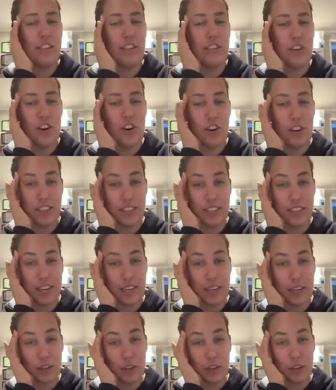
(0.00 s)
dog is
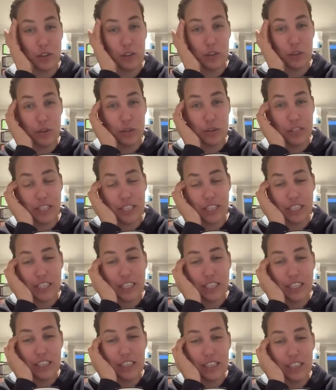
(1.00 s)
getting
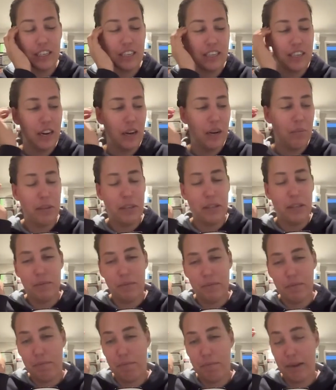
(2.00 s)
thirsty, I mean,
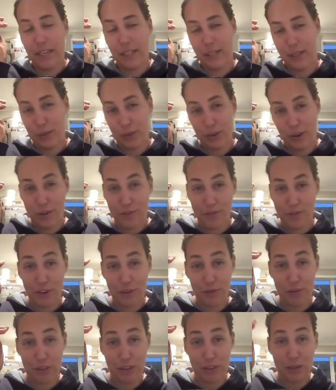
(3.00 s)
based on a
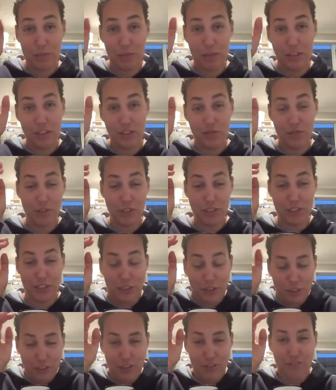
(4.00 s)
very limited
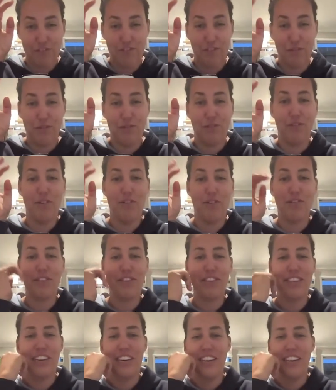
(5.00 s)
research of 4
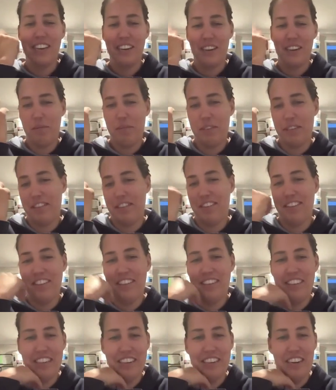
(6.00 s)
dogs, I mean,
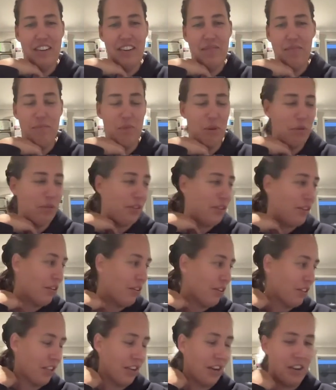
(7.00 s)
most
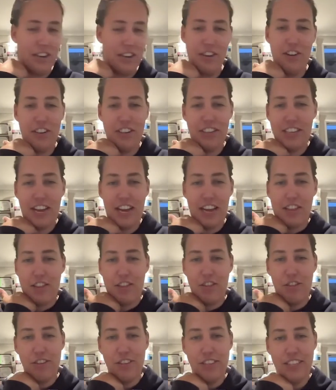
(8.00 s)
dogs are not that
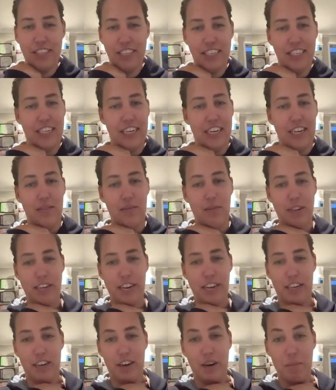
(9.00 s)
thirsty that when
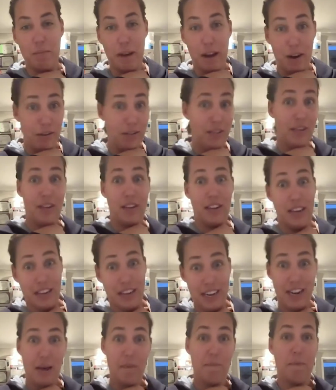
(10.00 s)
they come out, they're like
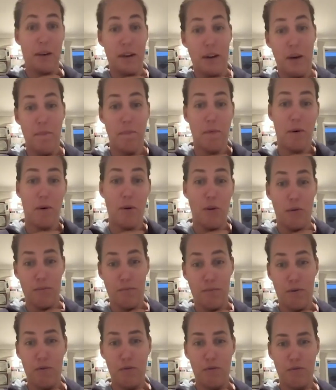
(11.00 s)
lapping up a whole
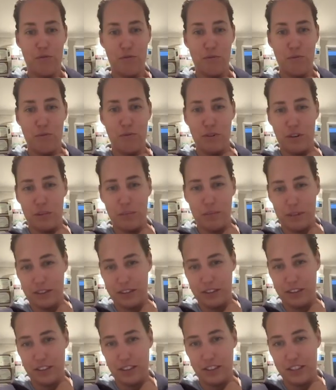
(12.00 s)
bowl of water
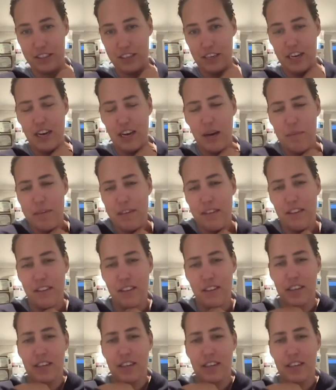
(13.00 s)
because, I mean,